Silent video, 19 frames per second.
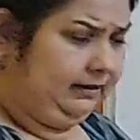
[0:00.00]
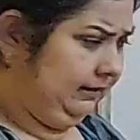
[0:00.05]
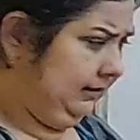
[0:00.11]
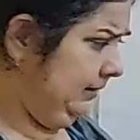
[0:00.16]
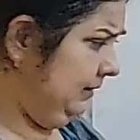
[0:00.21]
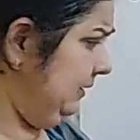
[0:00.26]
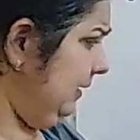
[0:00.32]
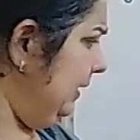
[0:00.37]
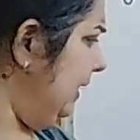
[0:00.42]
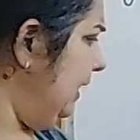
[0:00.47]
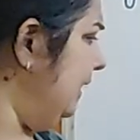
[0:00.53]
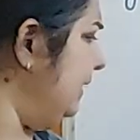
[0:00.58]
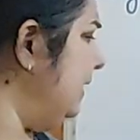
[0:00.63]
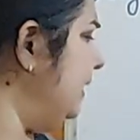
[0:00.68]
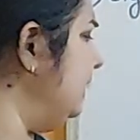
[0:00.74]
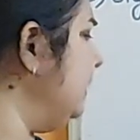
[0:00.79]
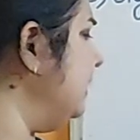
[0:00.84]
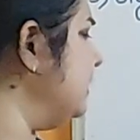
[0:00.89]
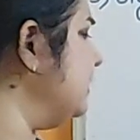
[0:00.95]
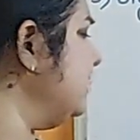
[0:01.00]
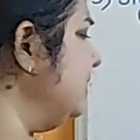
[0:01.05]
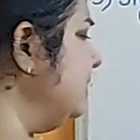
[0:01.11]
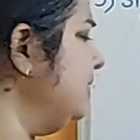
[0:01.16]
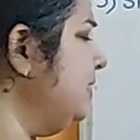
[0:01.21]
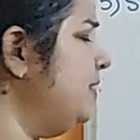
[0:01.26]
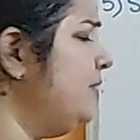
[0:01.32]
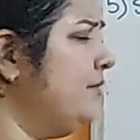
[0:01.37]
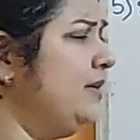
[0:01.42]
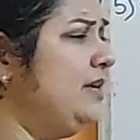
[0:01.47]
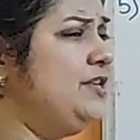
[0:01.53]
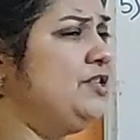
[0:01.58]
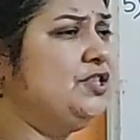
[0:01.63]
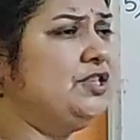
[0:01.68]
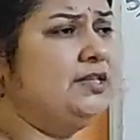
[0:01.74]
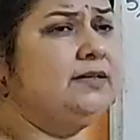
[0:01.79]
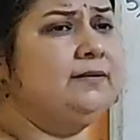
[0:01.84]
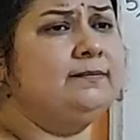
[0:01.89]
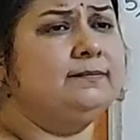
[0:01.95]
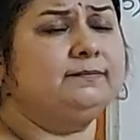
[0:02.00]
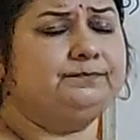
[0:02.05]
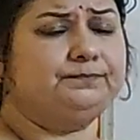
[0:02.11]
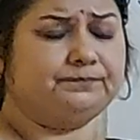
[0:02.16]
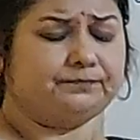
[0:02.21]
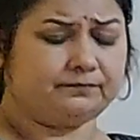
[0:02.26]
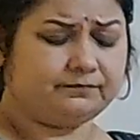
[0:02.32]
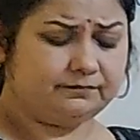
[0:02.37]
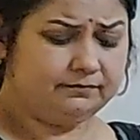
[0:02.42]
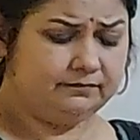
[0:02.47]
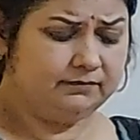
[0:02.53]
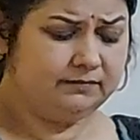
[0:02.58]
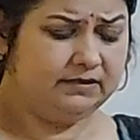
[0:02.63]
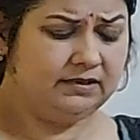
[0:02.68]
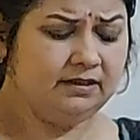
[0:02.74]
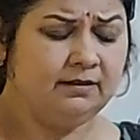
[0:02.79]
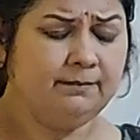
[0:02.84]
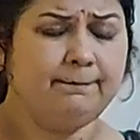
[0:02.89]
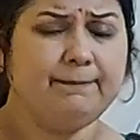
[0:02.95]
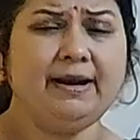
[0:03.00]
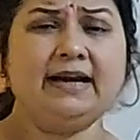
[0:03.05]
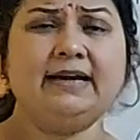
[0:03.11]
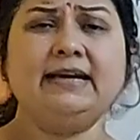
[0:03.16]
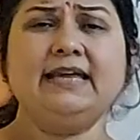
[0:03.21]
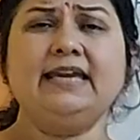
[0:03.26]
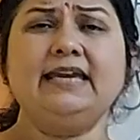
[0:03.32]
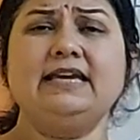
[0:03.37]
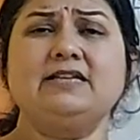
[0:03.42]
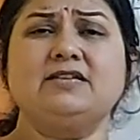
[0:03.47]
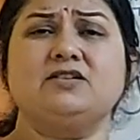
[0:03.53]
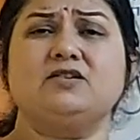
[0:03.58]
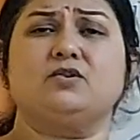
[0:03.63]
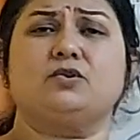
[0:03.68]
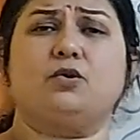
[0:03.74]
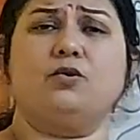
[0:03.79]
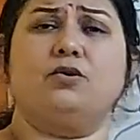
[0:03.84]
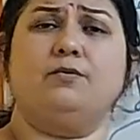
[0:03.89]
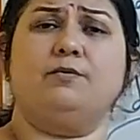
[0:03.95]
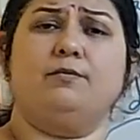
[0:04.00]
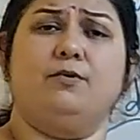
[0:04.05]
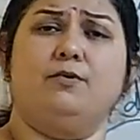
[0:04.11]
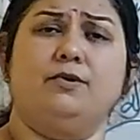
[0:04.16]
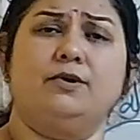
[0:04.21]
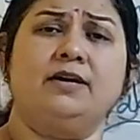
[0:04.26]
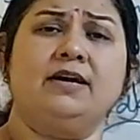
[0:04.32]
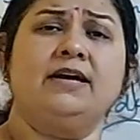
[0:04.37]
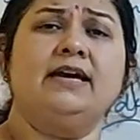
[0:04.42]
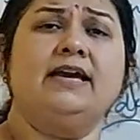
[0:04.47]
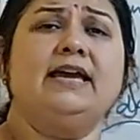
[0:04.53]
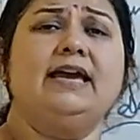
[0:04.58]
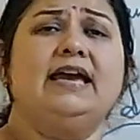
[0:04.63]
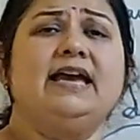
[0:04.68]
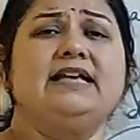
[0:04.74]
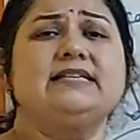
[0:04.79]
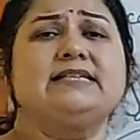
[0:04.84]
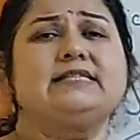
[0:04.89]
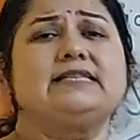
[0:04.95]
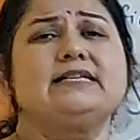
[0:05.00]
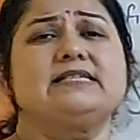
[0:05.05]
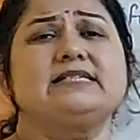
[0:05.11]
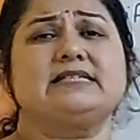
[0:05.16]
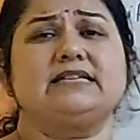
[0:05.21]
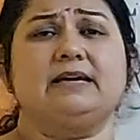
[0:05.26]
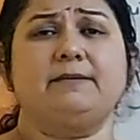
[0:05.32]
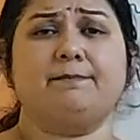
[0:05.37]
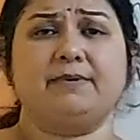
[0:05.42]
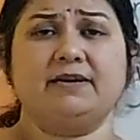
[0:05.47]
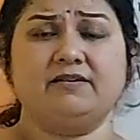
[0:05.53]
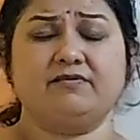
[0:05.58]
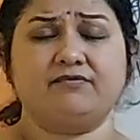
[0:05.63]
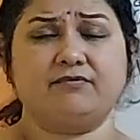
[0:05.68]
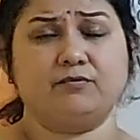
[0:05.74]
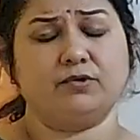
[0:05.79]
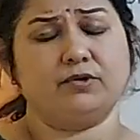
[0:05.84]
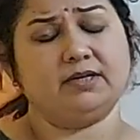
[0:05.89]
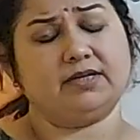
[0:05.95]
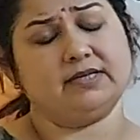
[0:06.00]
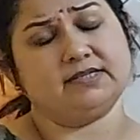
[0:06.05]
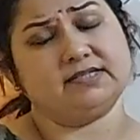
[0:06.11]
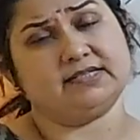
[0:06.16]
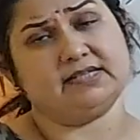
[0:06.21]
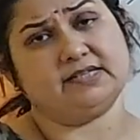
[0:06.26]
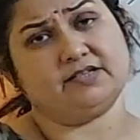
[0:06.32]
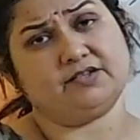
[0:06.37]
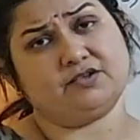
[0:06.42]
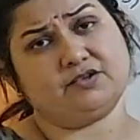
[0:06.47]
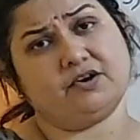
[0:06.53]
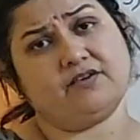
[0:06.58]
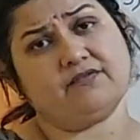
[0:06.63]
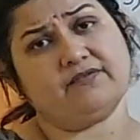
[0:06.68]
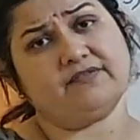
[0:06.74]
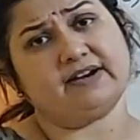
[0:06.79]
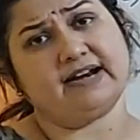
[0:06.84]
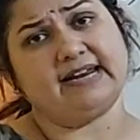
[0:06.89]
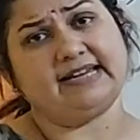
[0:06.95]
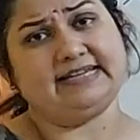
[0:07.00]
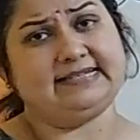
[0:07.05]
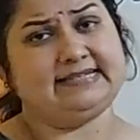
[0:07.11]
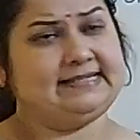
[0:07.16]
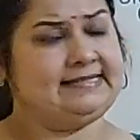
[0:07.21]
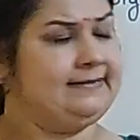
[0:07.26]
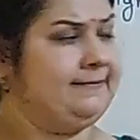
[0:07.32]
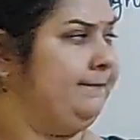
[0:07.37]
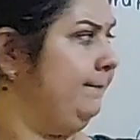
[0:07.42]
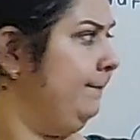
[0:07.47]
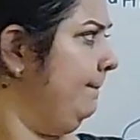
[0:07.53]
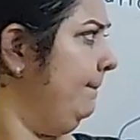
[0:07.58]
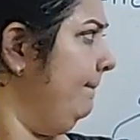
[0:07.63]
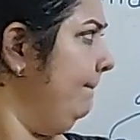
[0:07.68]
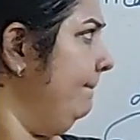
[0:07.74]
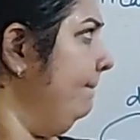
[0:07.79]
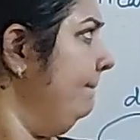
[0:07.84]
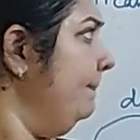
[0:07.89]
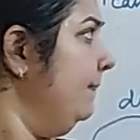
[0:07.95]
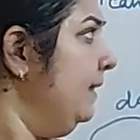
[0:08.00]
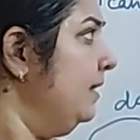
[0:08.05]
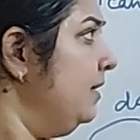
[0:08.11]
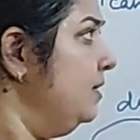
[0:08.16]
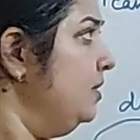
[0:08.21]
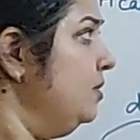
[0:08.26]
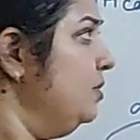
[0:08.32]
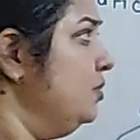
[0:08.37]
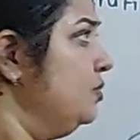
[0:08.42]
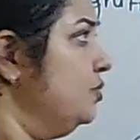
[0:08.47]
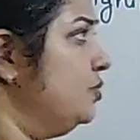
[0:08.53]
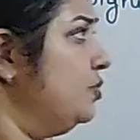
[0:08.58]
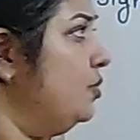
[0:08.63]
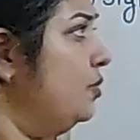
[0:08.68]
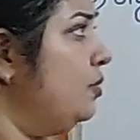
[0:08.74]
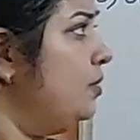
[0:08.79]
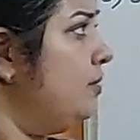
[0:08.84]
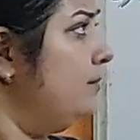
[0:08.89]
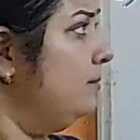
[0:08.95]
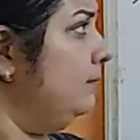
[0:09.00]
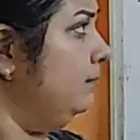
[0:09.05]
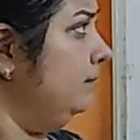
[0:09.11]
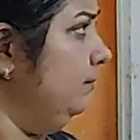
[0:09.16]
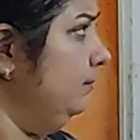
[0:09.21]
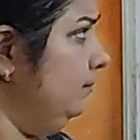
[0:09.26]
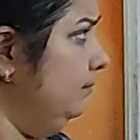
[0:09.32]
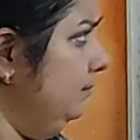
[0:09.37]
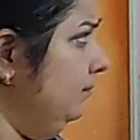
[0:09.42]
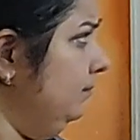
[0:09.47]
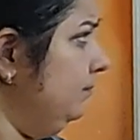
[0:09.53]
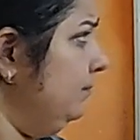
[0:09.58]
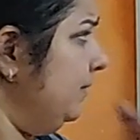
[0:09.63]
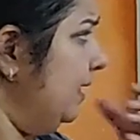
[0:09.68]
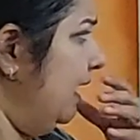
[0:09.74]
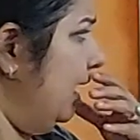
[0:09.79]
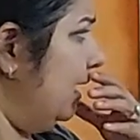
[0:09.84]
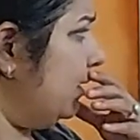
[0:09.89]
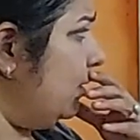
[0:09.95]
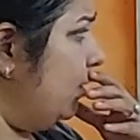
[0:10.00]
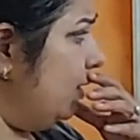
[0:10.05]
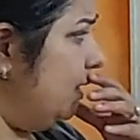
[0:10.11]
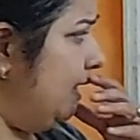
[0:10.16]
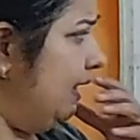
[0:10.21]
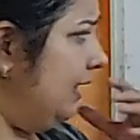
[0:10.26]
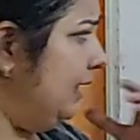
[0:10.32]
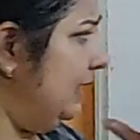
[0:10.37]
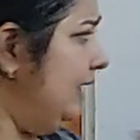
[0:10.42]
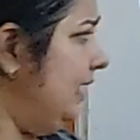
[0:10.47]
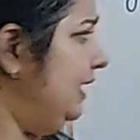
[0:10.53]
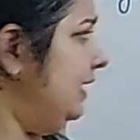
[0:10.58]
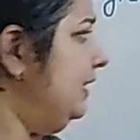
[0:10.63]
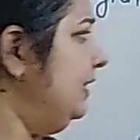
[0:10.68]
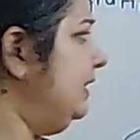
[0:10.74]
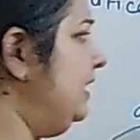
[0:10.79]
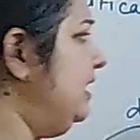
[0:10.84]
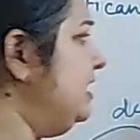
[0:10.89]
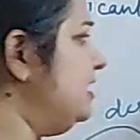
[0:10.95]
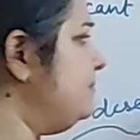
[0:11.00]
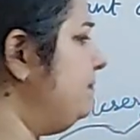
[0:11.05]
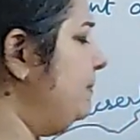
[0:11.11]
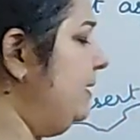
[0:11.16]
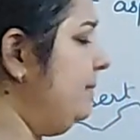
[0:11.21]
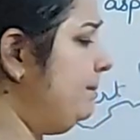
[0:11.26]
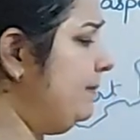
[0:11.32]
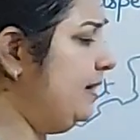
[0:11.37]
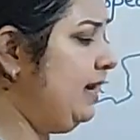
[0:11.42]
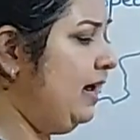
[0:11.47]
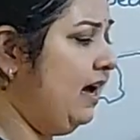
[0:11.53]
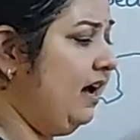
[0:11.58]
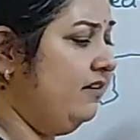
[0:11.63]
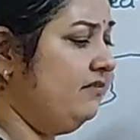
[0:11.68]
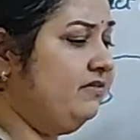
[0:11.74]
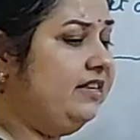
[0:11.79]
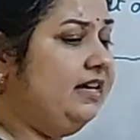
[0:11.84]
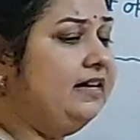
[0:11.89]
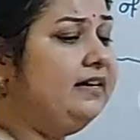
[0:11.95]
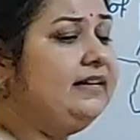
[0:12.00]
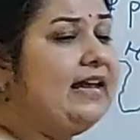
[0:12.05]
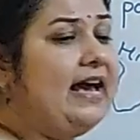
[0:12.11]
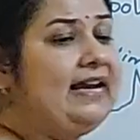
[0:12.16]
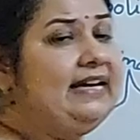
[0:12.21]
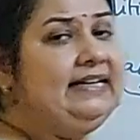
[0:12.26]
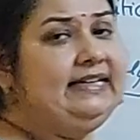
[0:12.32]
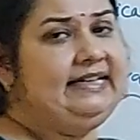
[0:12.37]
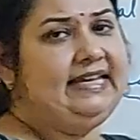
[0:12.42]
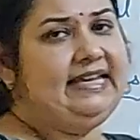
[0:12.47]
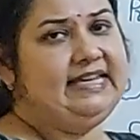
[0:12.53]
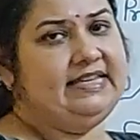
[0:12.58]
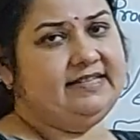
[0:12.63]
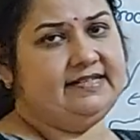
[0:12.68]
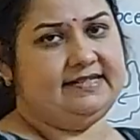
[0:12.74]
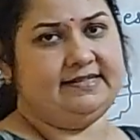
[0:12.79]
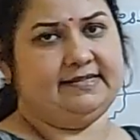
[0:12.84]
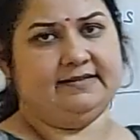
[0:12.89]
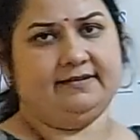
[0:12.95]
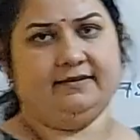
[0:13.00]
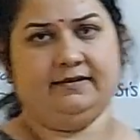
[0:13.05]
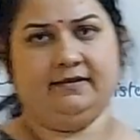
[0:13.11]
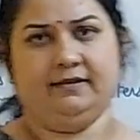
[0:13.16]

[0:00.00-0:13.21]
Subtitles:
And in the southern region, paddy is grown more, hence the staple food consists of rice. So accordingly, these people have their deities,